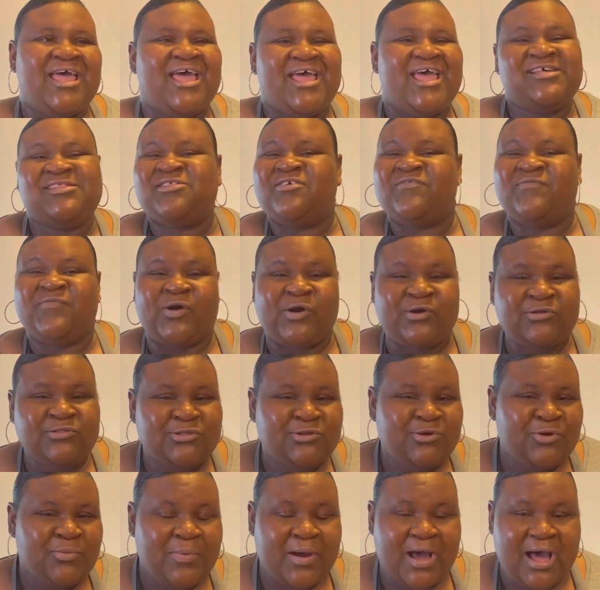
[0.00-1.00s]
It's a
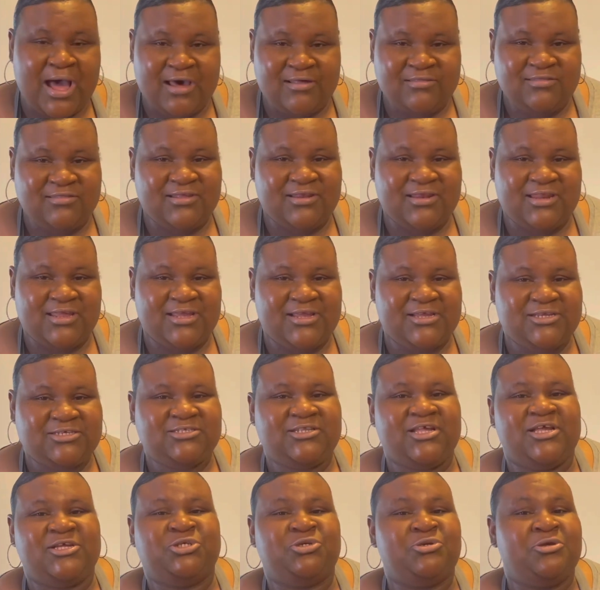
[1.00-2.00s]
versatile pasta dish
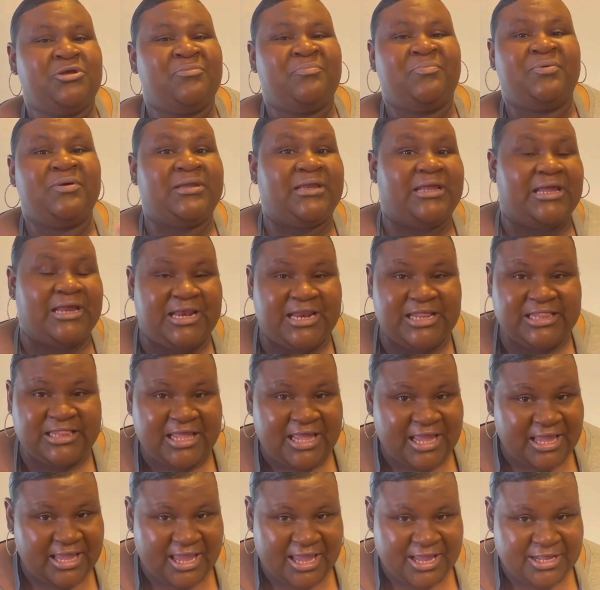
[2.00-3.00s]
that you can put
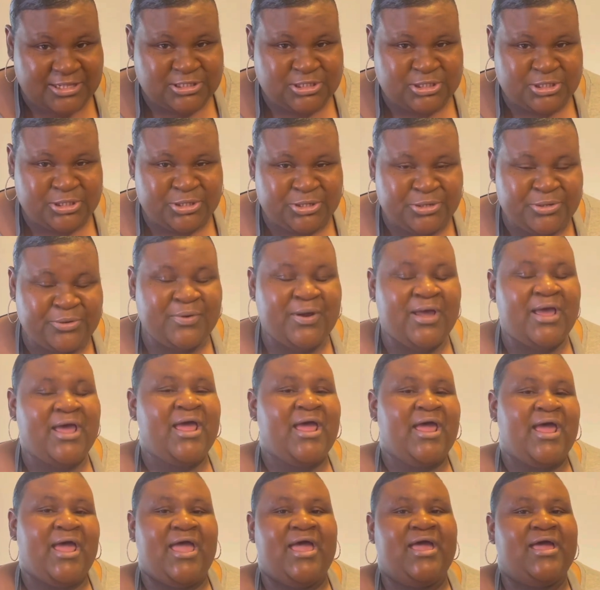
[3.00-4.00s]
anything into,
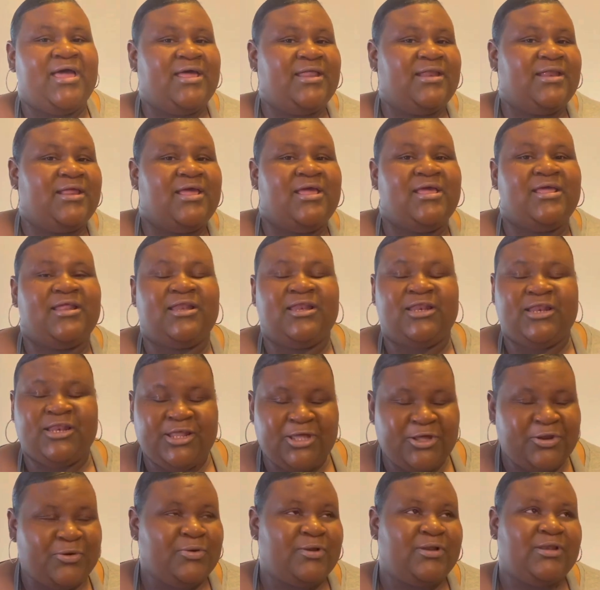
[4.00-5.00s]
and it
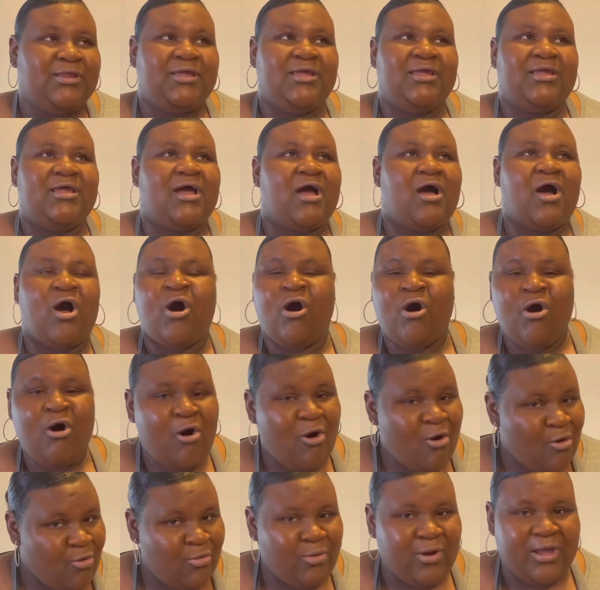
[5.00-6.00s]
literally
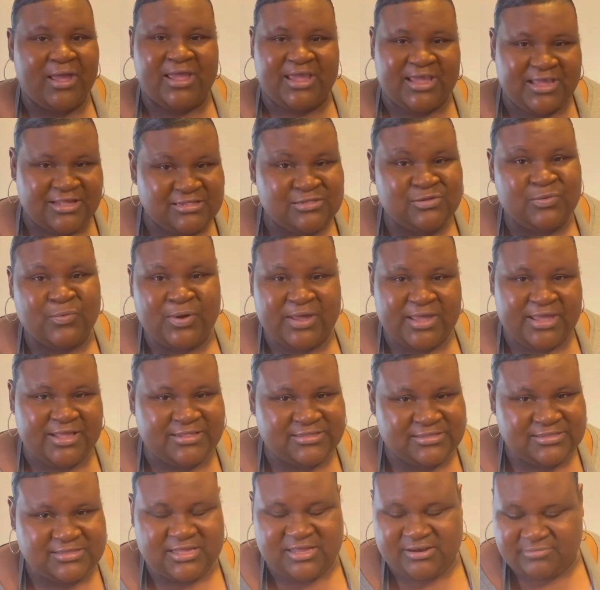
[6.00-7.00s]
always
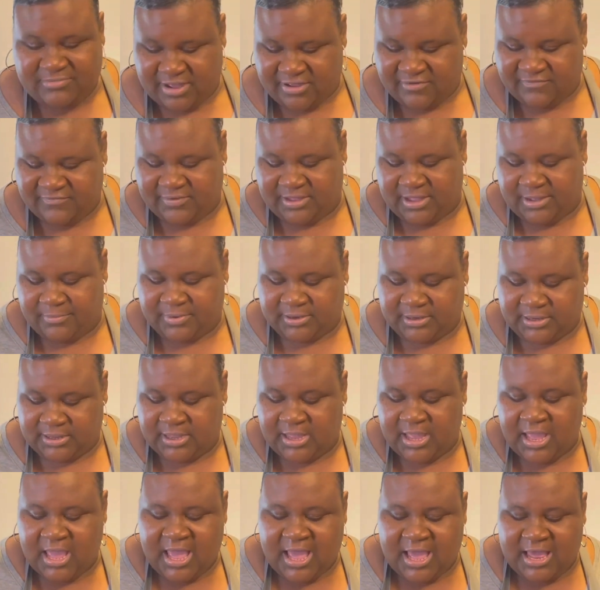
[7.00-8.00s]
wins in my family.
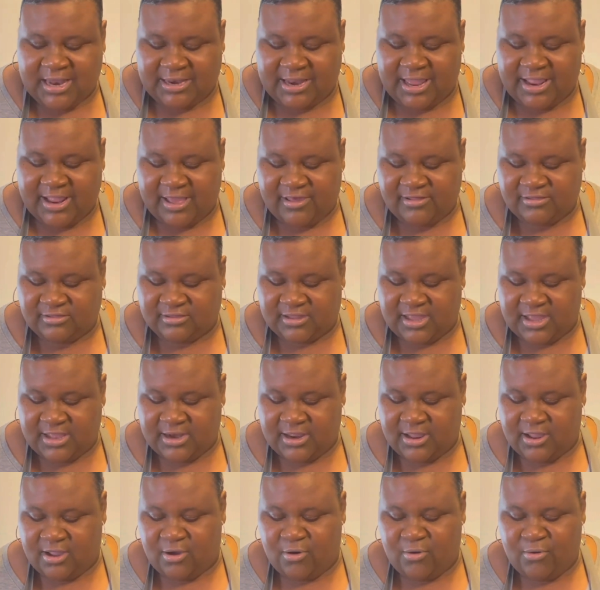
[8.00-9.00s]
Like I
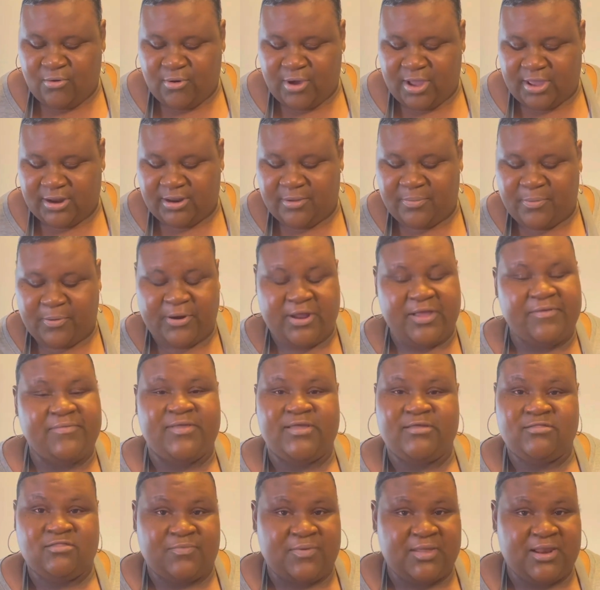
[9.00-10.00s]
stated on
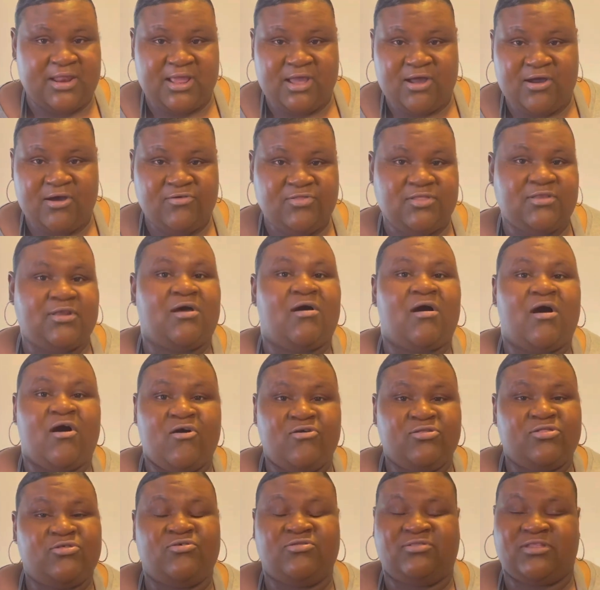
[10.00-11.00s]
previous videos, and I
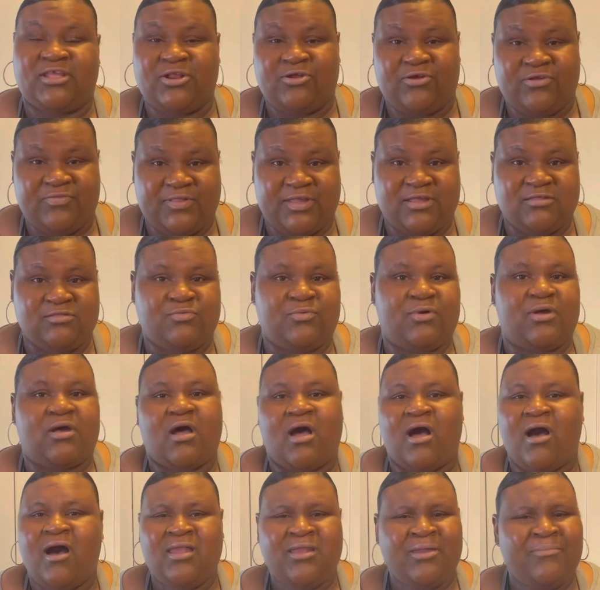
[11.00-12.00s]
also state on this one,
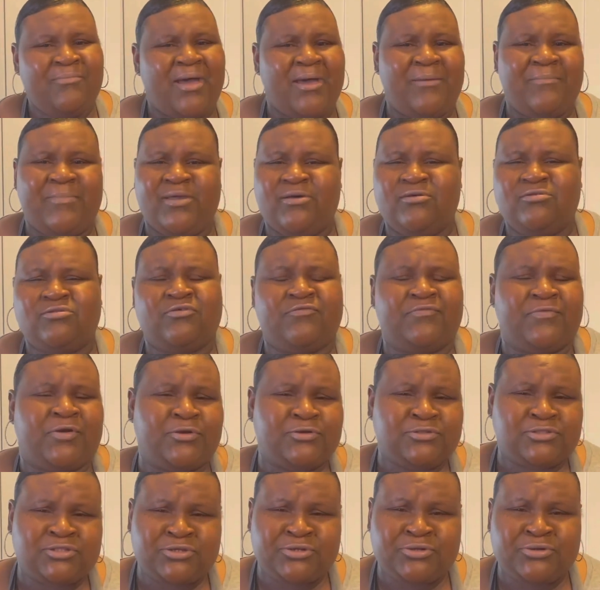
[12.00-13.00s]
all of my meals are
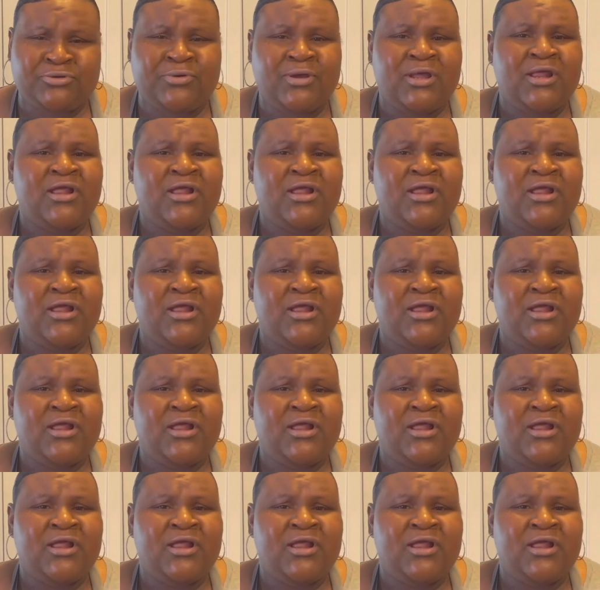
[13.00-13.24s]
versatile.